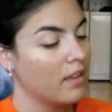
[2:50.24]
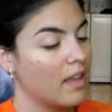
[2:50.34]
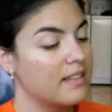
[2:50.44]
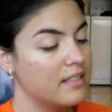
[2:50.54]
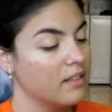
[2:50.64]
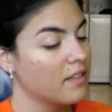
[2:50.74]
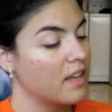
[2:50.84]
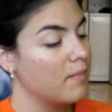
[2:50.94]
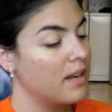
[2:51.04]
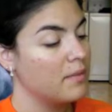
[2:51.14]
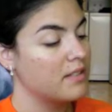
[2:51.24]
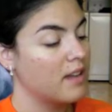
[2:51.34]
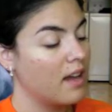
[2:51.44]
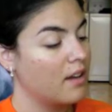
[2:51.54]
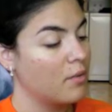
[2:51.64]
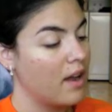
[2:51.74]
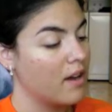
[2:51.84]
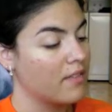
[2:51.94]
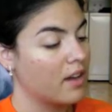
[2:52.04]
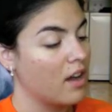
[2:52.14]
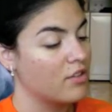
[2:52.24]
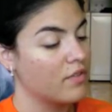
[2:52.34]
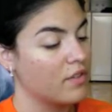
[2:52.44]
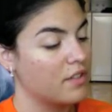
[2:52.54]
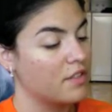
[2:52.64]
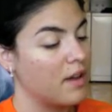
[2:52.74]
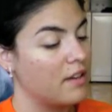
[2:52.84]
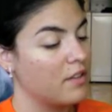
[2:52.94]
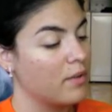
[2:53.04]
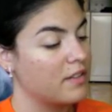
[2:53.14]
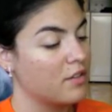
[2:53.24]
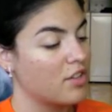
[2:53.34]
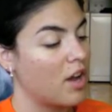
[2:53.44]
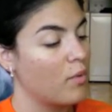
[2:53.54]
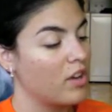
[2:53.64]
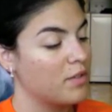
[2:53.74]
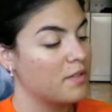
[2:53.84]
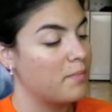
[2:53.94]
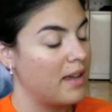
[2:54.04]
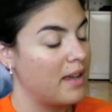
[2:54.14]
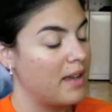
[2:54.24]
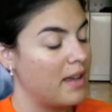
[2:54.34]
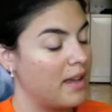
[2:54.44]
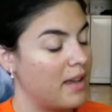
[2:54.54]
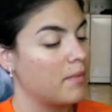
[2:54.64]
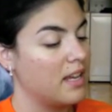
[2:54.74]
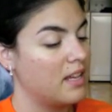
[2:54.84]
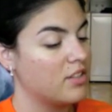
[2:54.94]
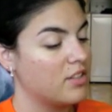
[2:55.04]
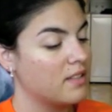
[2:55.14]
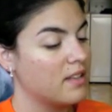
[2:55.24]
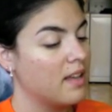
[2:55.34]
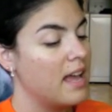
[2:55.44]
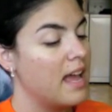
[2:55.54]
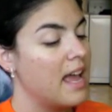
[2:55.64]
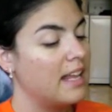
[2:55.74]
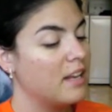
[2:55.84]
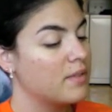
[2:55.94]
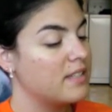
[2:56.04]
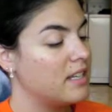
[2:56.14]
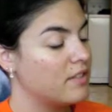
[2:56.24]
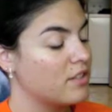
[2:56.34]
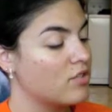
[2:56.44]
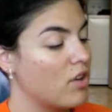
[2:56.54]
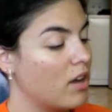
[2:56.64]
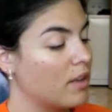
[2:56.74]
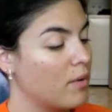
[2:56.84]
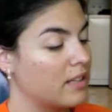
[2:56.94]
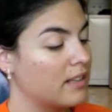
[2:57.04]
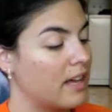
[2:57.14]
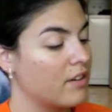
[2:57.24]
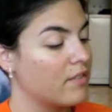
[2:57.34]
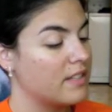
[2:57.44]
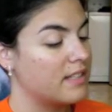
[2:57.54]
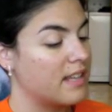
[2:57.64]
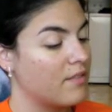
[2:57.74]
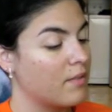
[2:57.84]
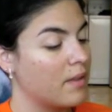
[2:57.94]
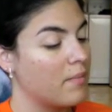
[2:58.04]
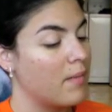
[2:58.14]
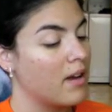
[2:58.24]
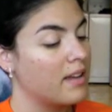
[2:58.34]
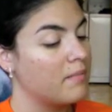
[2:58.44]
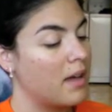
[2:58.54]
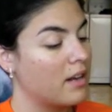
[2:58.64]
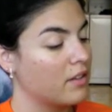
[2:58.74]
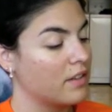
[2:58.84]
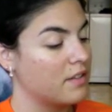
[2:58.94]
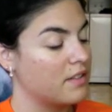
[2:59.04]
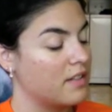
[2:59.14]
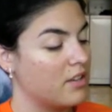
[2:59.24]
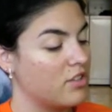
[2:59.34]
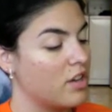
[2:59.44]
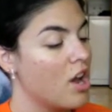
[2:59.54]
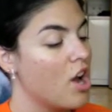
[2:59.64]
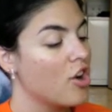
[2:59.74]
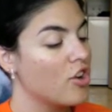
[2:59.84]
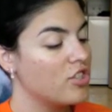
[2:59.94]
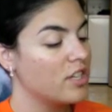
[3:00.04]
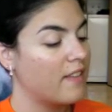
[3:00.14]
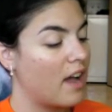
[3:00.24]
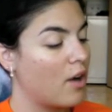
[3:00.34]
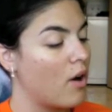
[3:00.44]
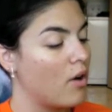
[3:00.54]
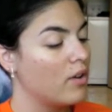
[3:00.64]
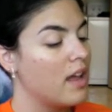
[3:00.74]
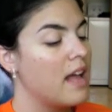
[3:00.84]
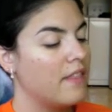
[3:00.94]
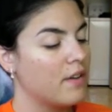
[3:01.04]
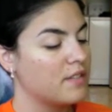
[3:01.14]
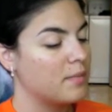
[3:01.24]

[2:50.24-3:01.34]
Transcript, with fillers: Still, the committee was not unaware of the controversy surrounding the research on which it was basing its recommendations. It had received a strongly worded letter of dissent from the American Medical Association, urging that, quote, there is a